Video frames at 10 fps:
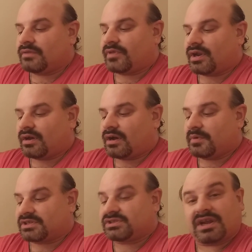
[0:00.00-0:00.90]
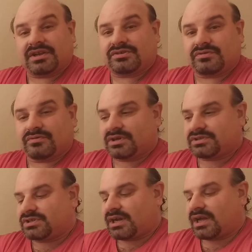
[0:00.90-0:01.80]
that I'm excited to
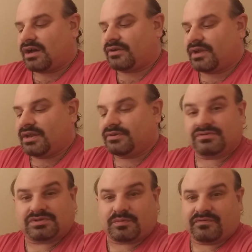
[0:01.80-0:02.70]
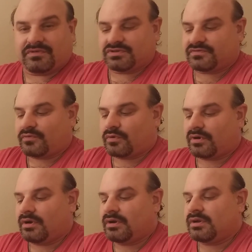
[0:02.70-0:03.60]
check out and do some reviews for.